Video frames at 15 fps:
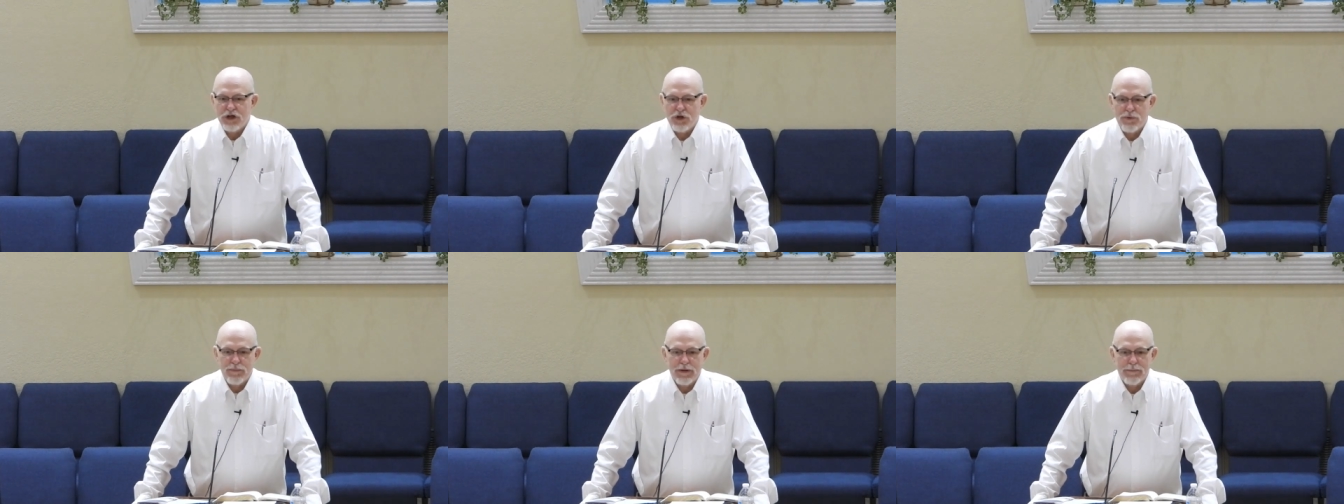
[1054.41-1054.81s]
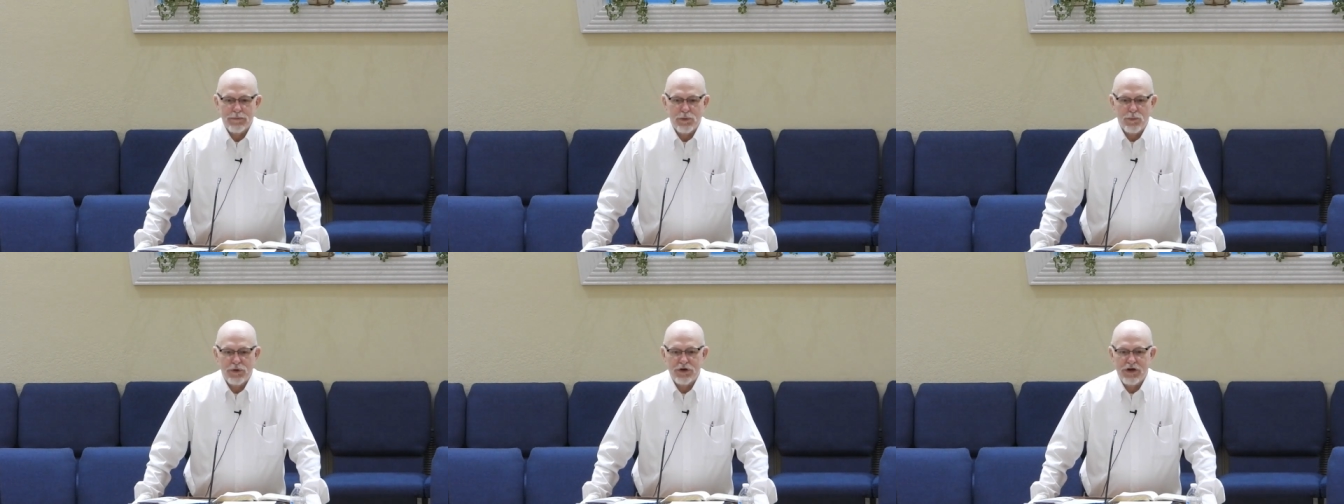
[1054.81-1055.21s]
You
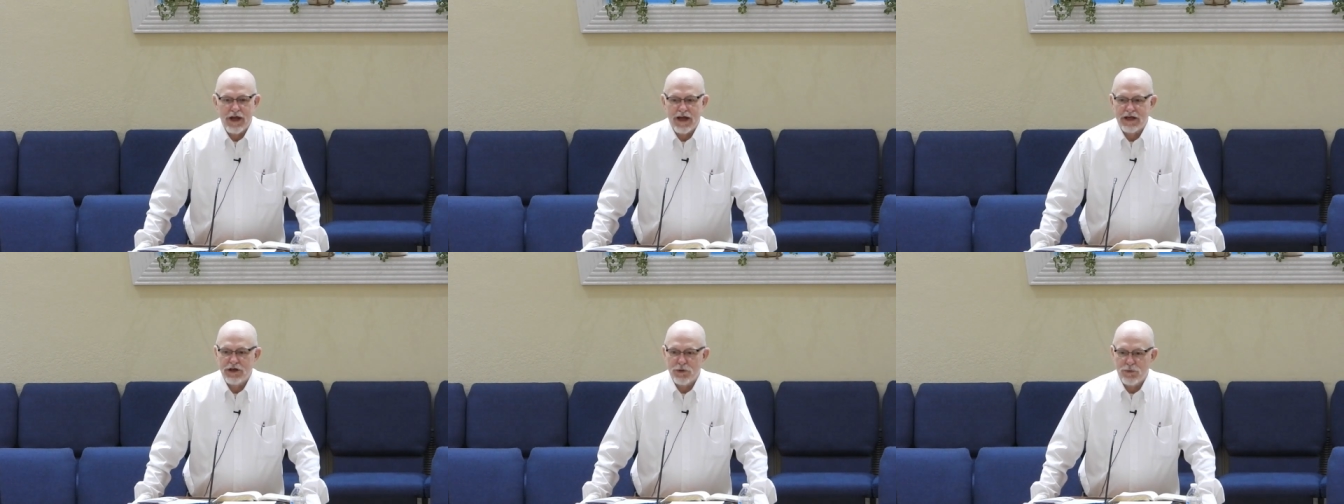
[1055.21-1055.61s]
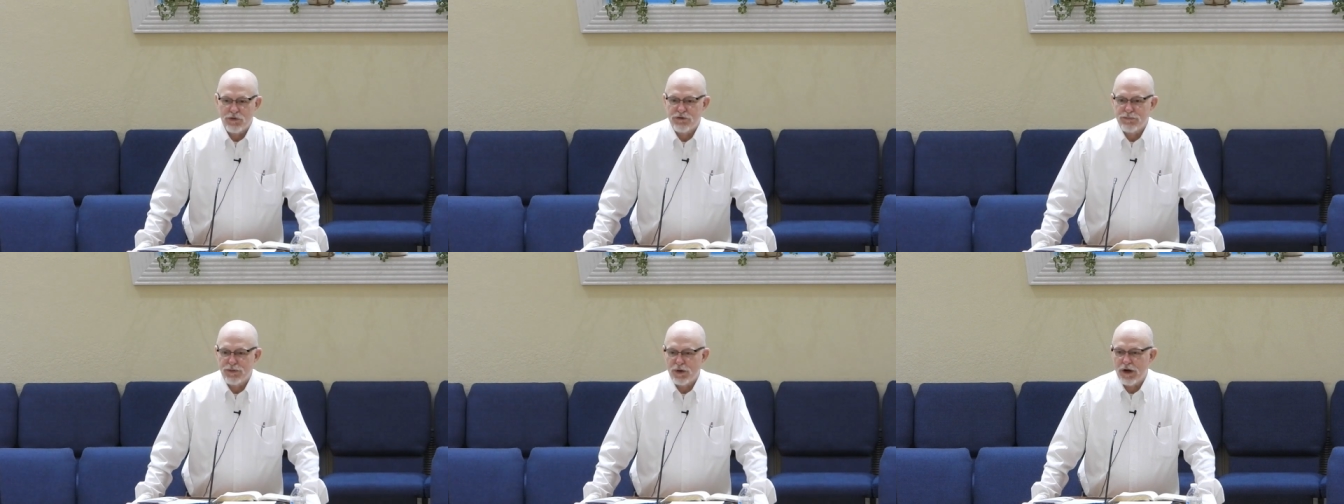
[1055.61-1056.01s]
remember when Daniel
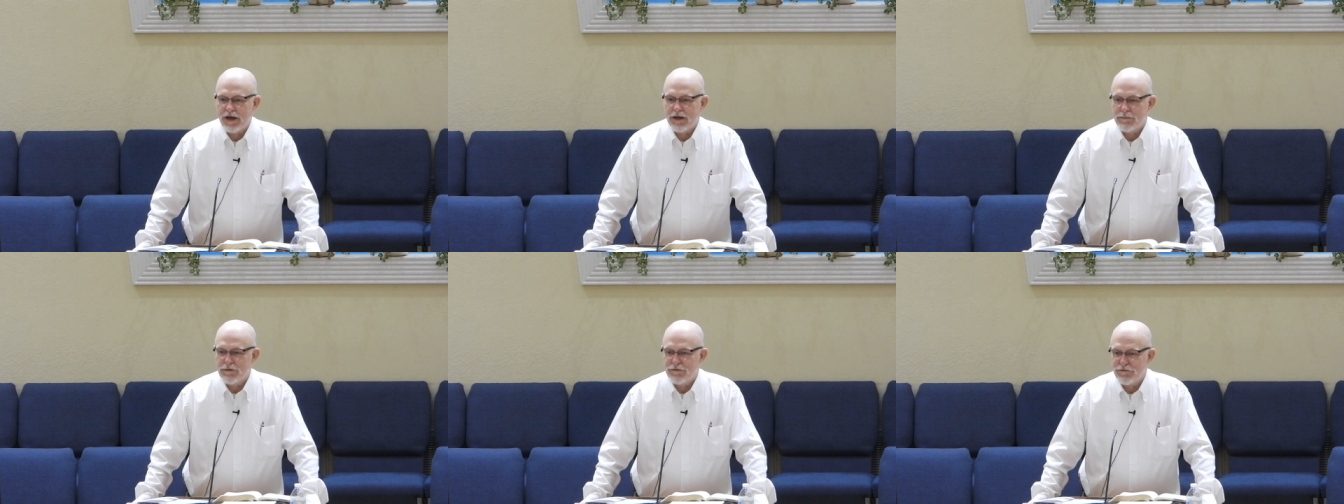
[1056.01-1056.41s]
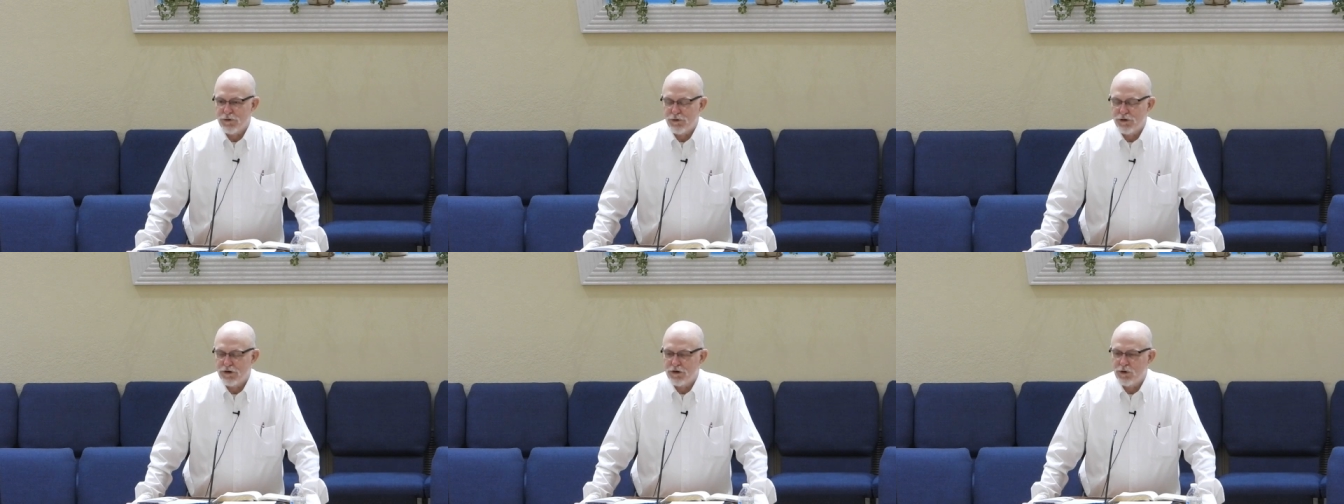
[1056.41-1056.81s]
was praying
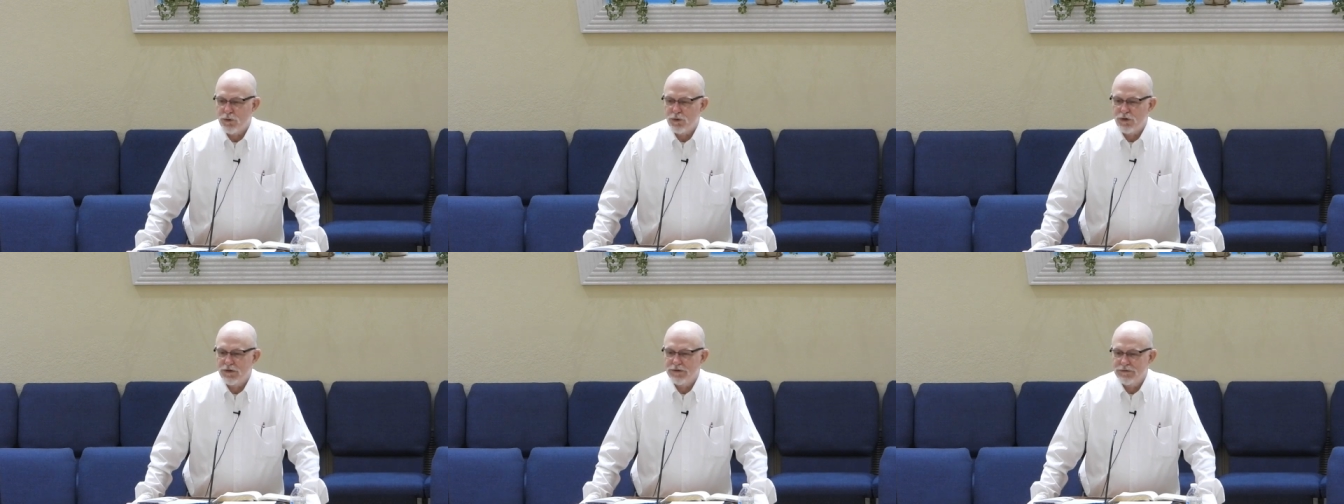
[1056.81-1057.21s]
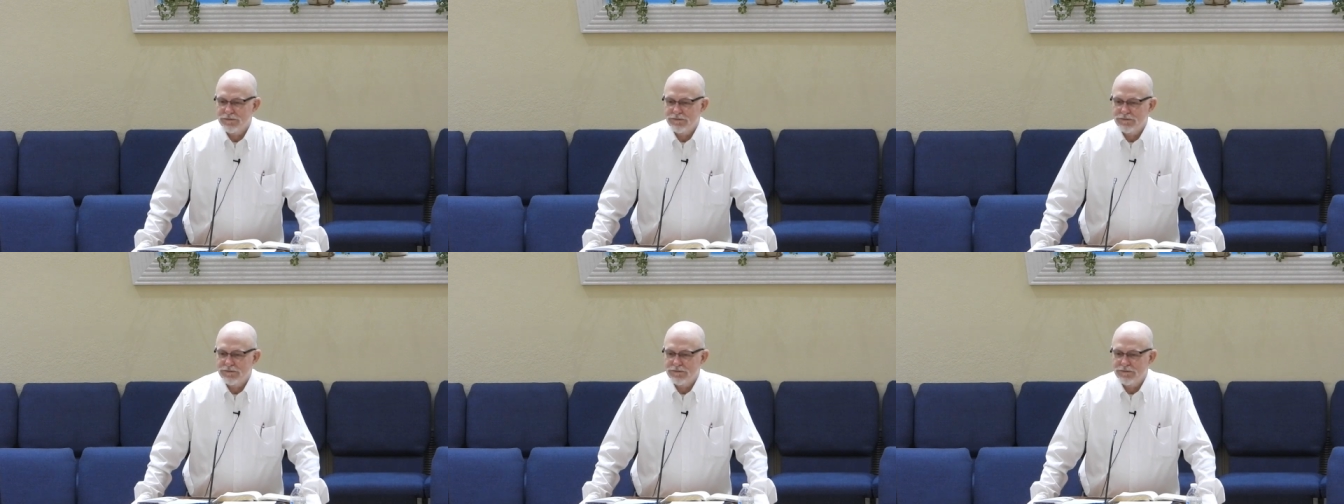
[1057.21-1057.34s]
before the Lord,